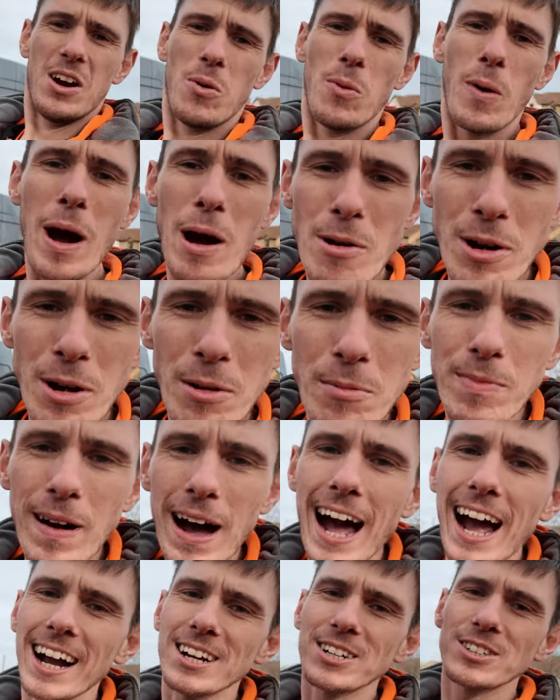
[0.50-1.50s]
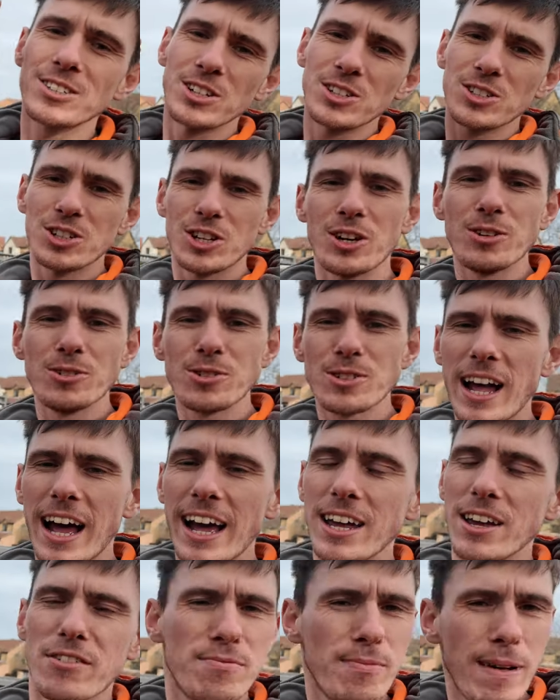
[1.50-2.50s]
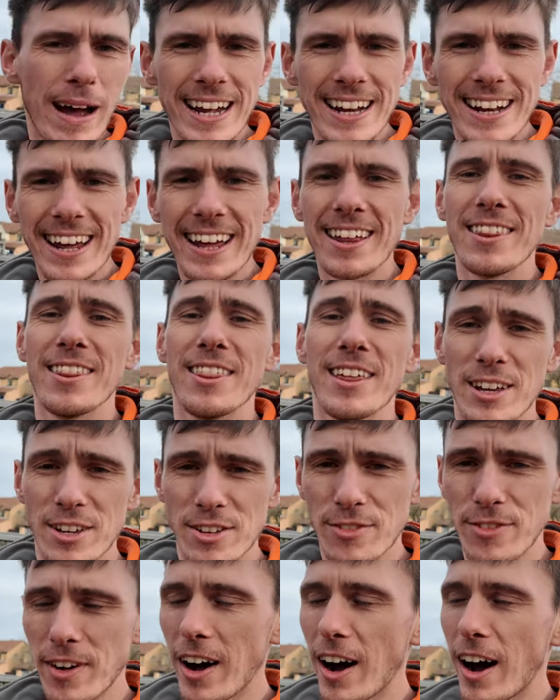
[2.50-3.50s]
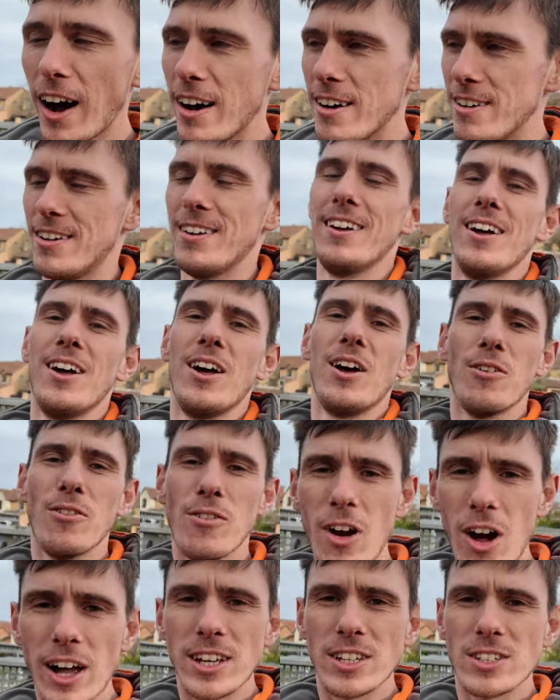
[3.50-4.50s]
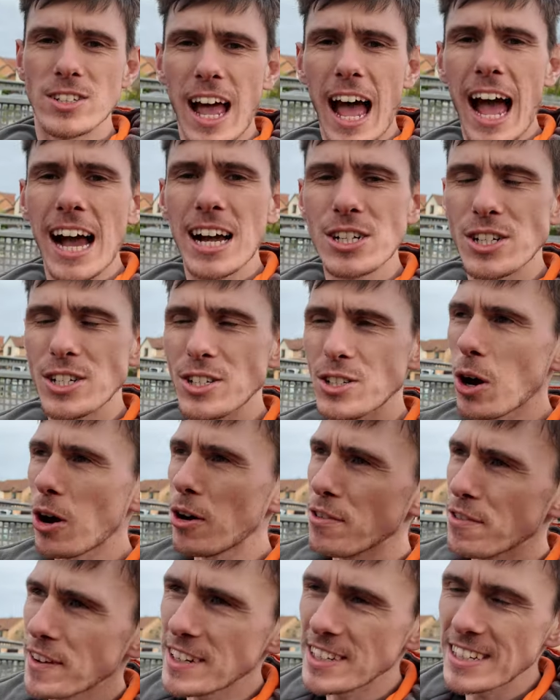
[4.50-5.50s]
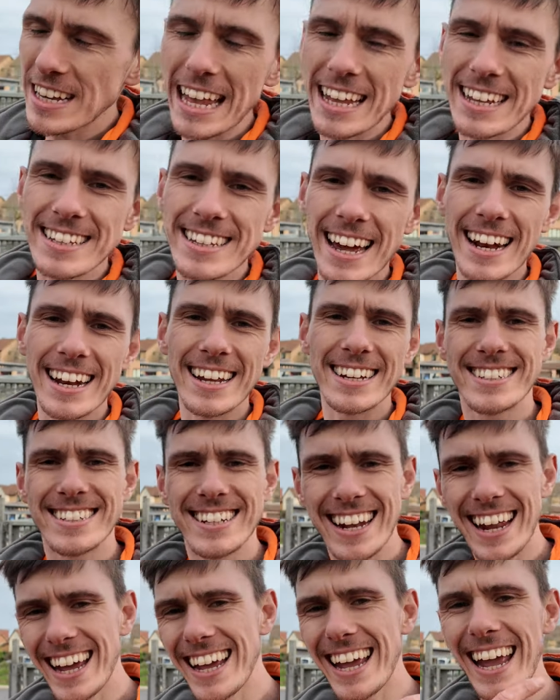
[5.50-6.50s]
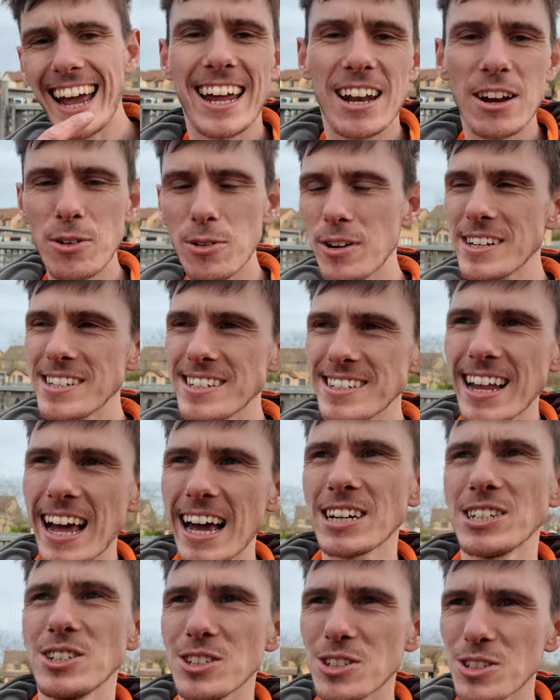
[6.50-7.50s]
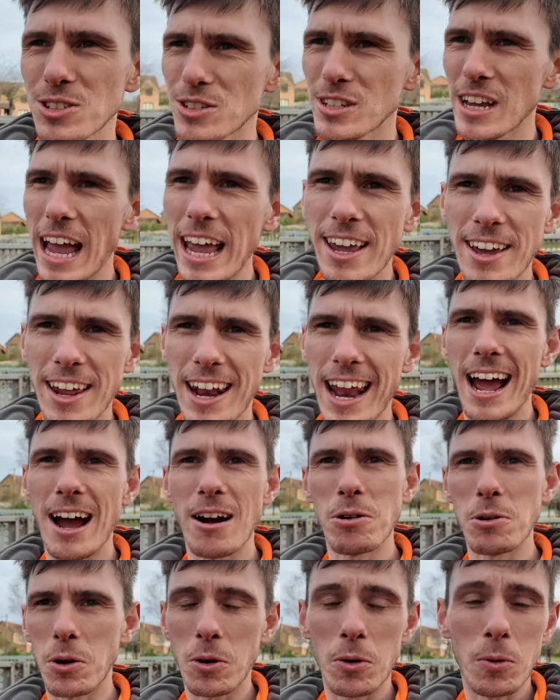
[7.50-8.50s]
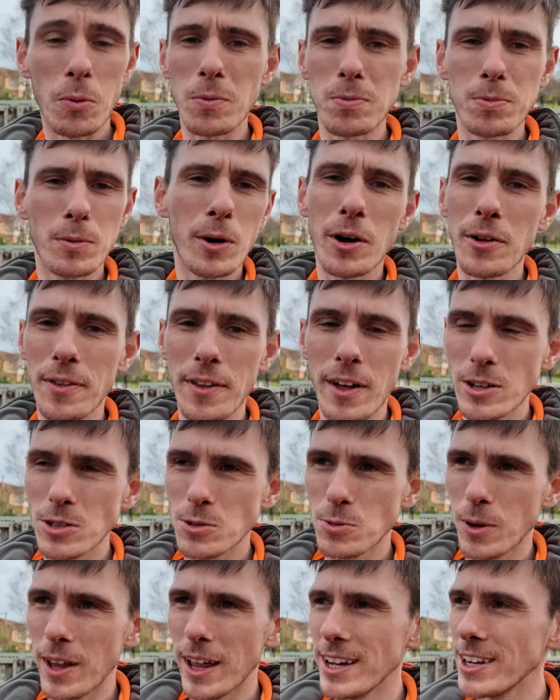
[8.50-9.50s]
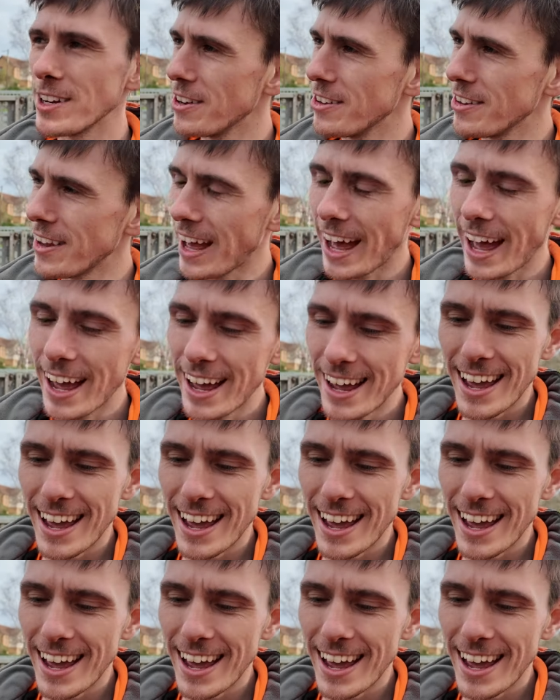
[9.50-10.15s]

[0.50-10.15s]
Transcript: Welcome back to Tuesday. You've made it this far. Right, so Ash is off. He's at the dentist today getting all his gnashers taken out, or God knows what they do there.